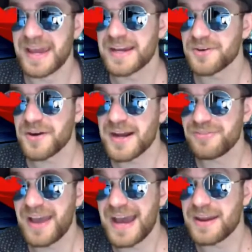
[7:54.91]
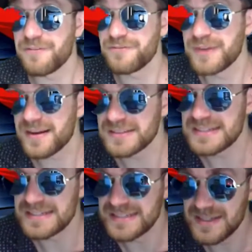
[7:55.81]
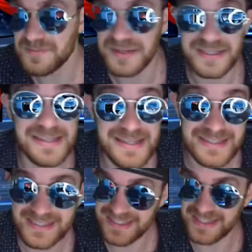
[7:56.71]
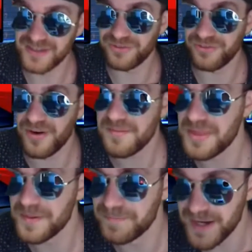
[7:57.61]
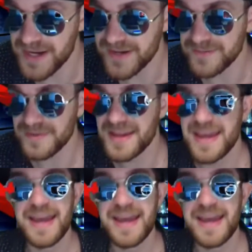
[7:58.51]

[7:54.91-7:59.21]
Angaroff had a fairly deep guillotine from the bottom,